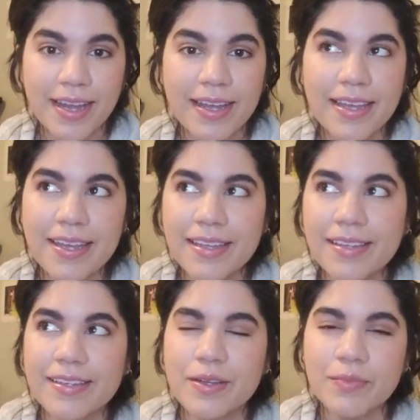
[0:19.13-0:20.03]

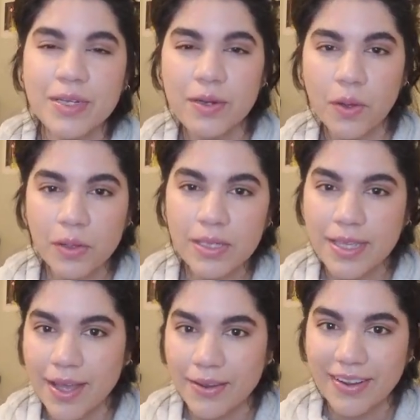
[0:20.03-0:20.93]
I've been holding out